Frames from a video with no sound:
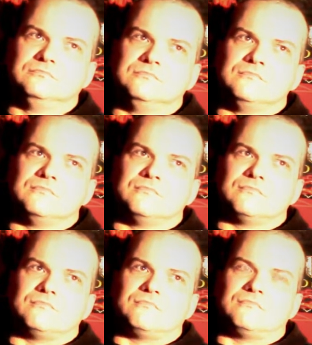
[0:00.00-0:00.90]

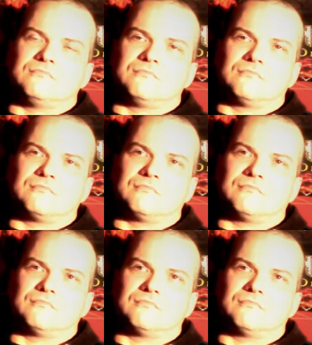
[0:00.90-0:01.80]

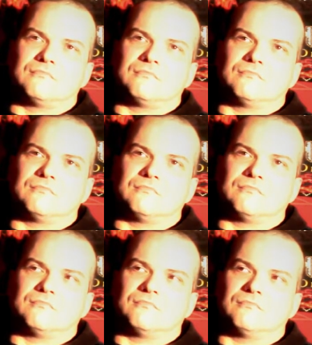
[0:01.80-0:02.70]

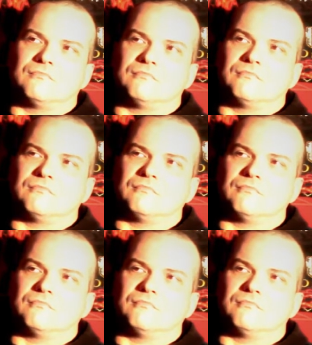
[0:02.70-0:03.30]
(not speaking)